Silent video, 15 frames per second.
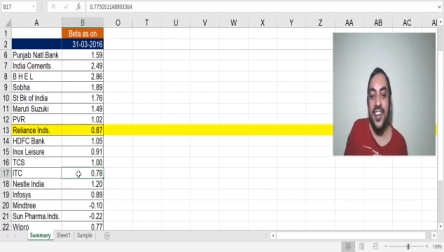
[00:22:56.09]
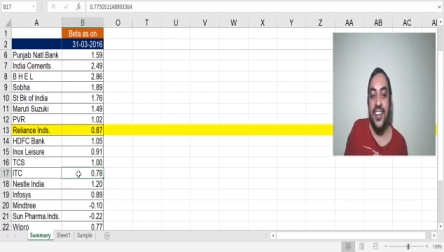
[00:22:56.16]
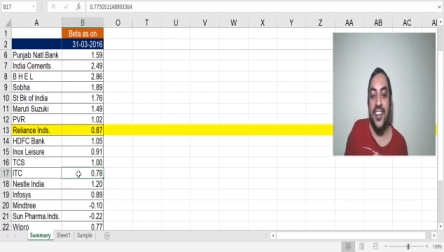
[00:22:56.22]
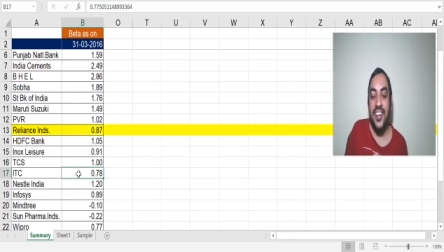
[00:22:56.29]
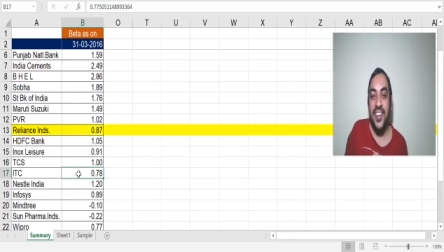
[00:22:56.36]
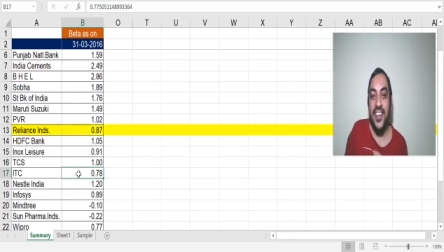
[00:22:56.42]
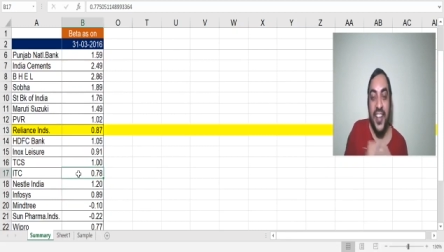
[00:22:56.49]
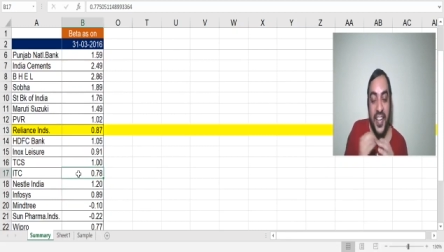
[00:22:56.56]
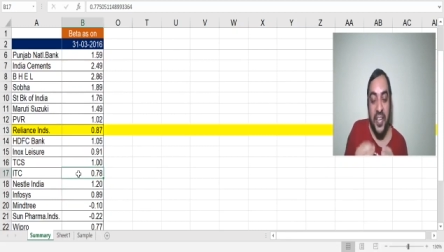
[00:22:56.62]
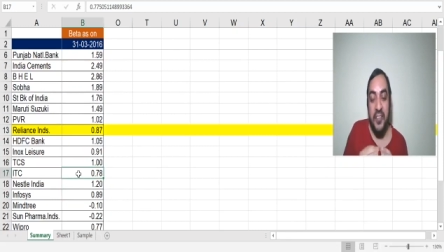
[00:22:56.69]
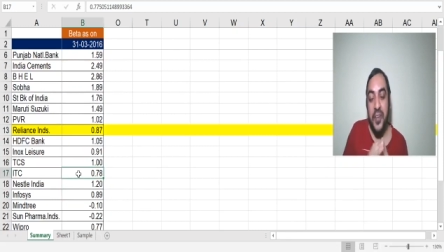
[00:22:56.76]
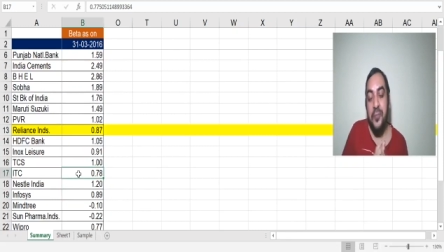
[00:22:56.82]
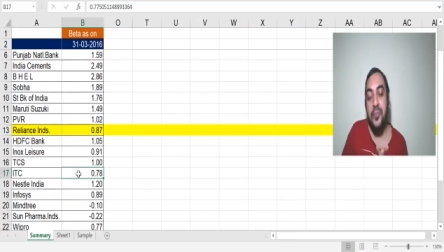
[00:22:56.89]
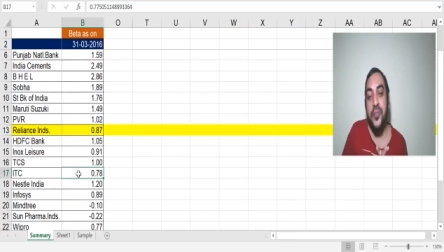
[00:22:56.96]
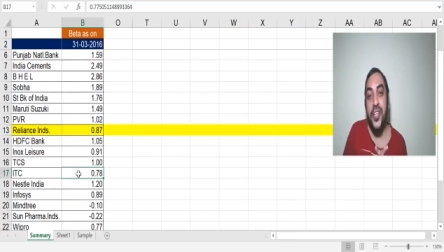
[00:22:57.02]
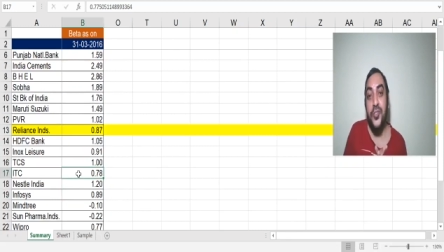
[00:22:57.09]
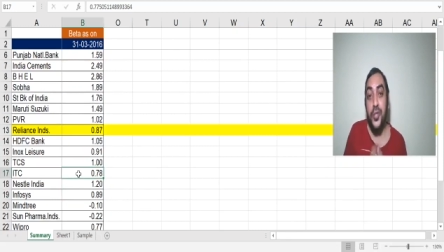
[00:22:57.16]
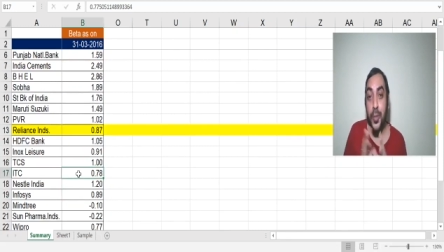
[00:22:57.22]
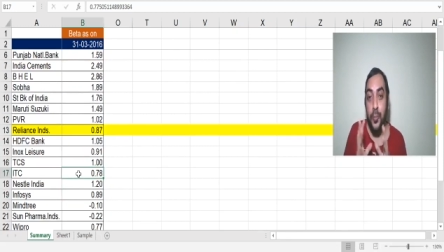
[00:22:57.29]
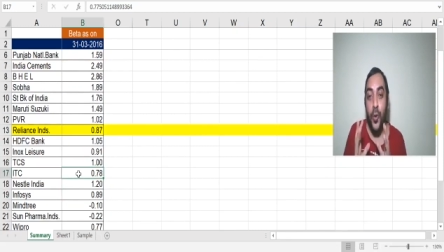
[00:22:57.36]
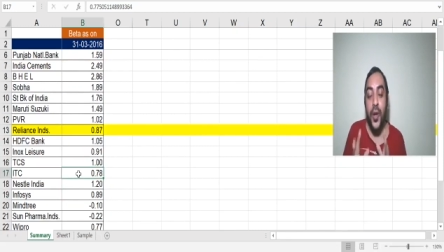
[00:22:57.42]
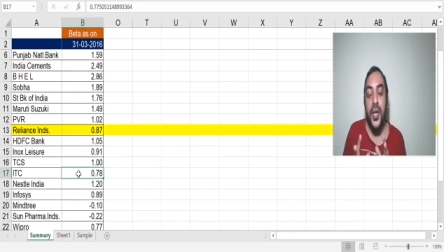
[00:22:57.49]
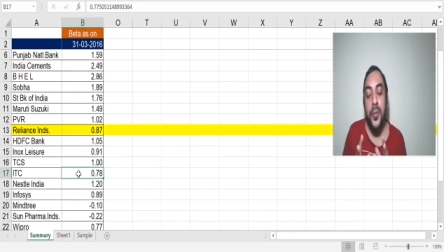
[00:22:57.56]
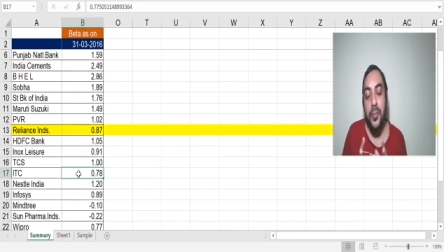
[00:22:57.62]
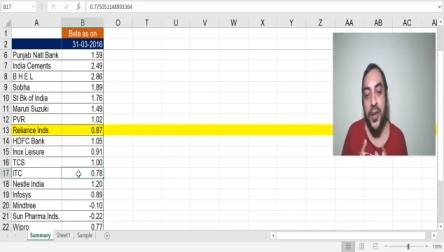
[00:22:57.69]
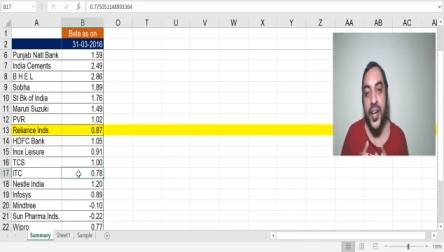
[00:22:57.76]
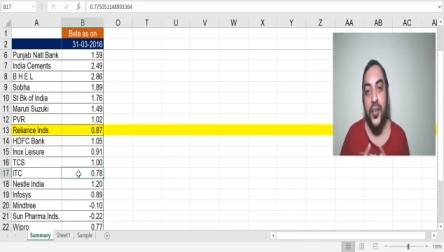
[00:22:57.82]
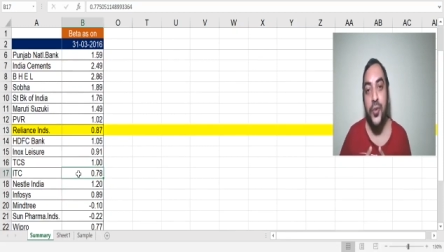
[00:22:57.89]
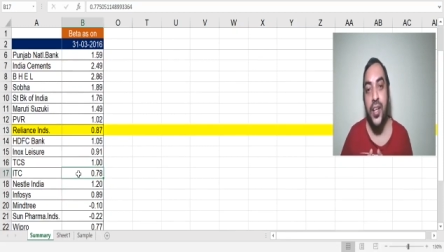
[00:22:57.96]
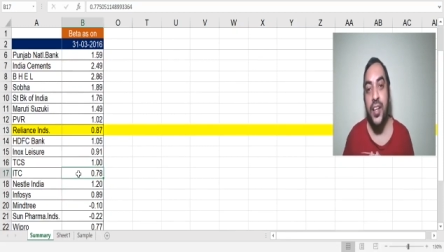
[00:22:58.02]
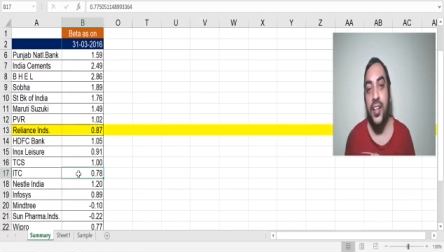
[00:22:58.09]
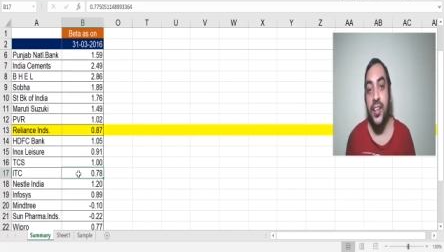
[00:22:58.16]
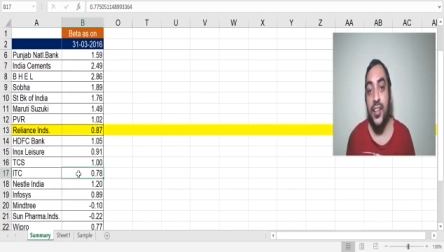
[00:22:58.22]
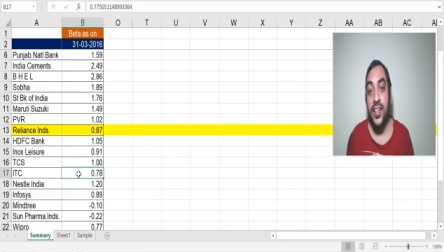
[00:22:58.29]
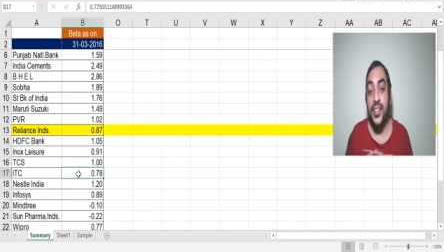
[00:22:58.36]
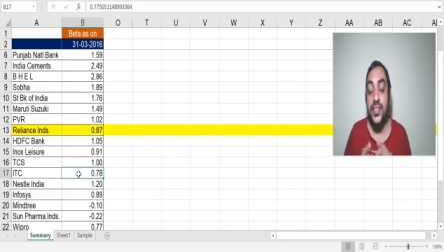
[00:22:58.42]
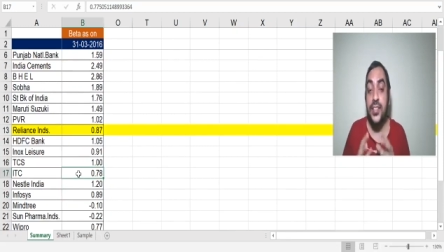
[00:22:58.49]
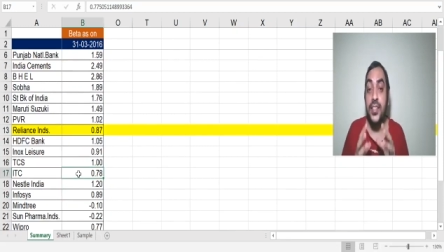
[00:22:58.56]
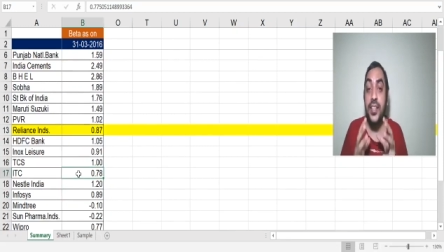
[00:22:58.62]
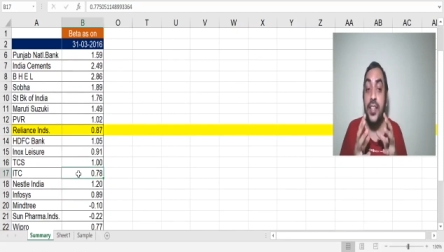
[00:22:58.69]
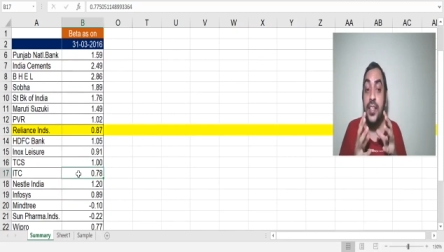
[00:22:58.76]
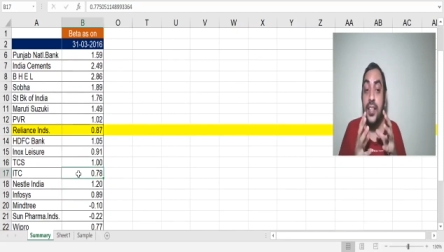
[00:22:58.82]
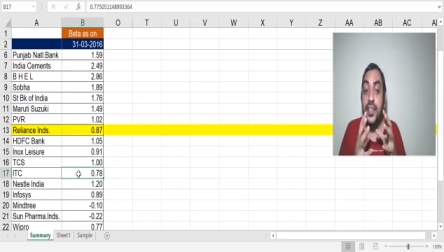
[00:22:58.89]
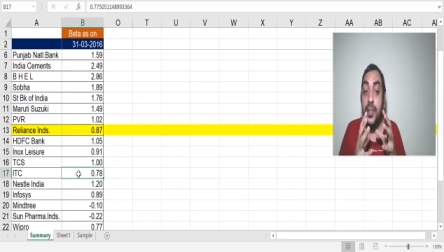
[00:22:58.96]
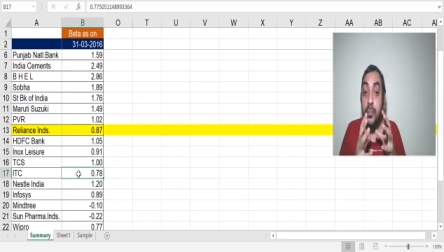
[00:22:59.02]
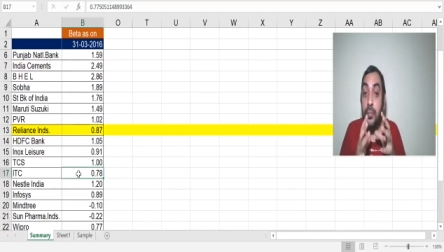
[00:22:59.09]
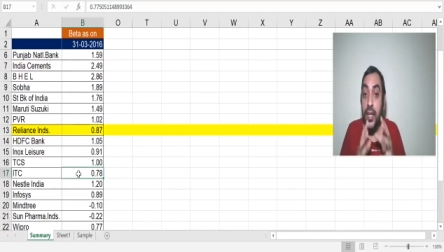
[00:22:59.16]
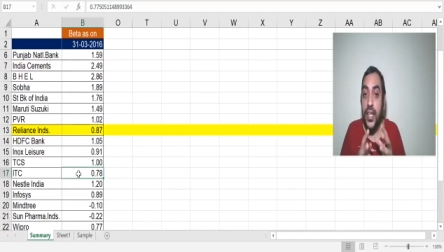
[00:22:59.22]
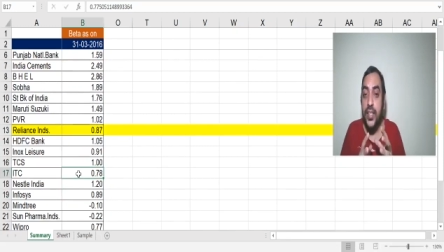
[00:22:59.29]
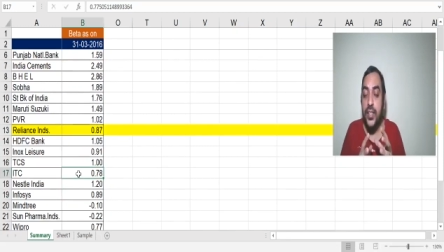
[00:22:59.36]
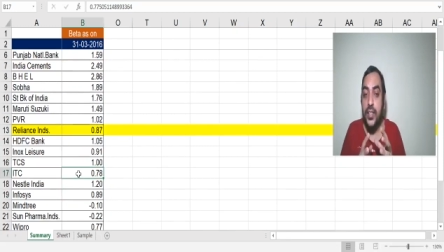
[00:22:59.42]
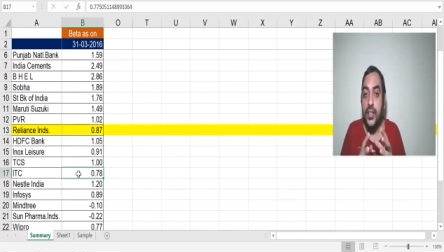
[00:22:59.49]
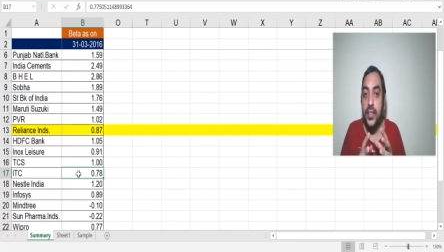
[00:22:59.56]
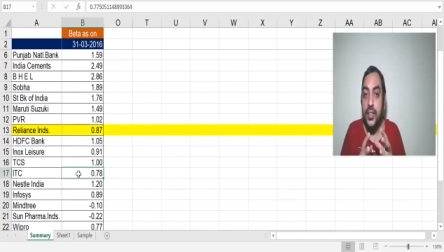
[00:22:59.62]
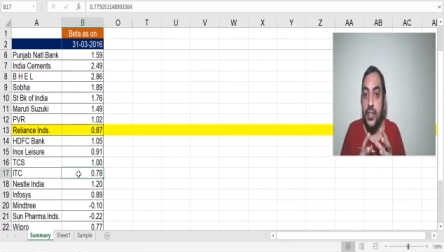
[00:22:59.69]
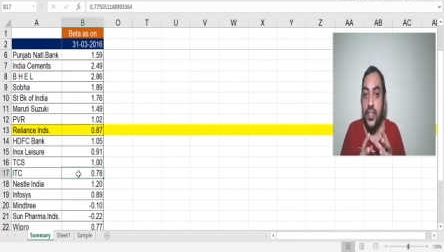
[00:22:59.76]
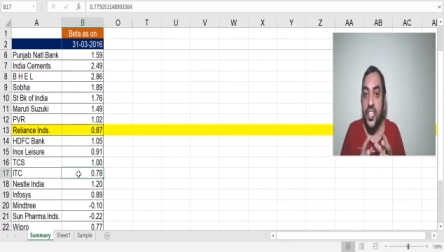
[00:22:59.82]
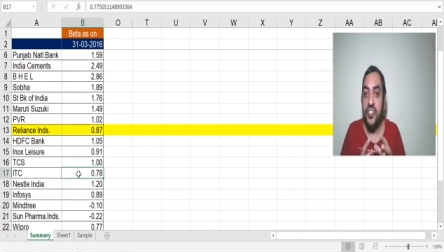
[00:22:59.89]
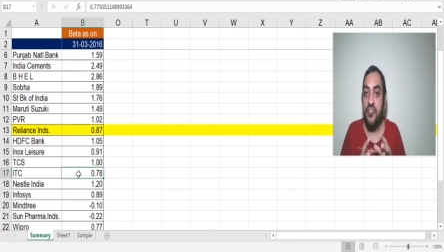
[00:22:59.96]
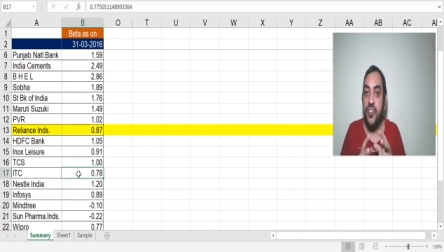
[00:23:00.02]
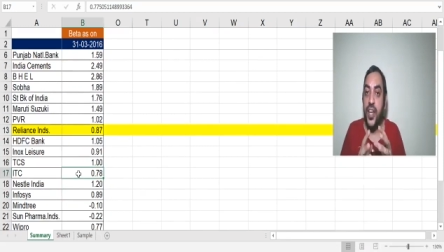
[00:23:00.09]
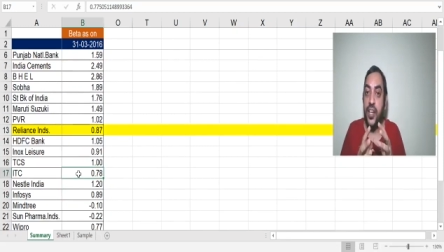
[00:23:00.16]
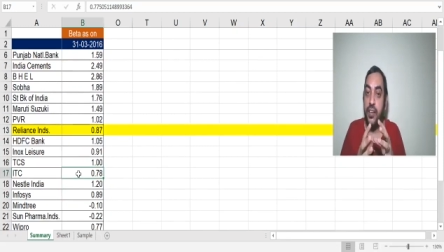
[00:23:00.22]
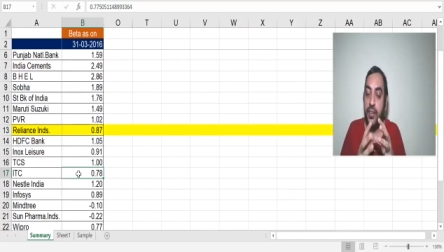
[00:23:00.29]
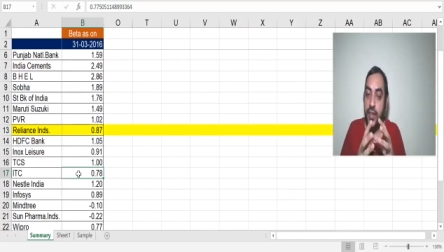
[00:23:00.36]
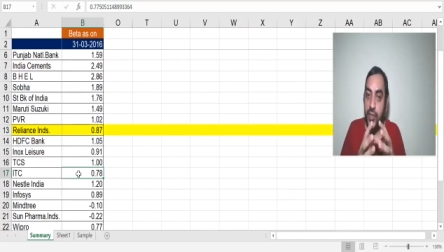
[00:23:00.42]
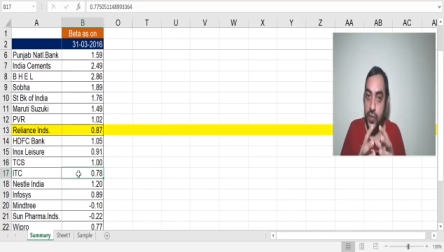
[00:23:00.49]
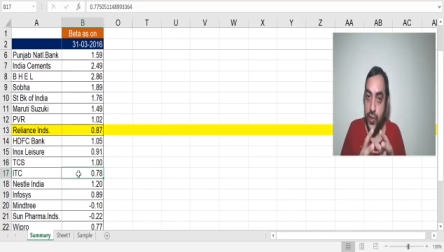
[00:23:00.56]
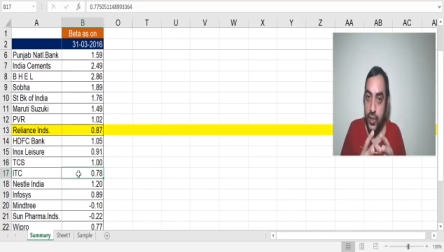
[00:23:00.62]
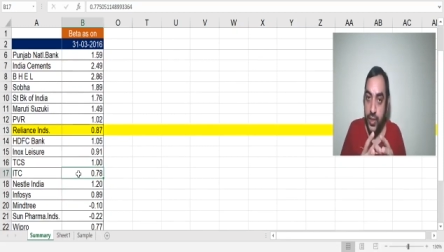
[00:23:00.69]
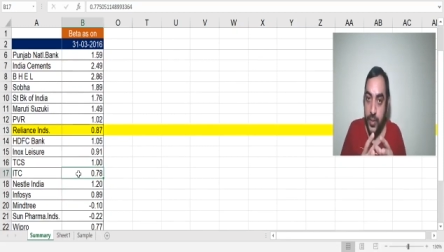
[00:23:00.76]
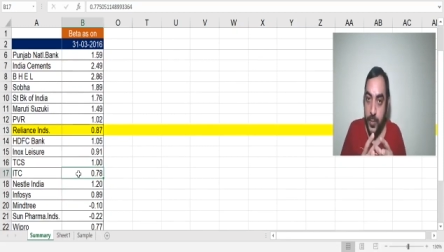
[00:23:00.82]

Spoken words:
Anyway, so the point I'm trying to tell here is the beta reflect risk.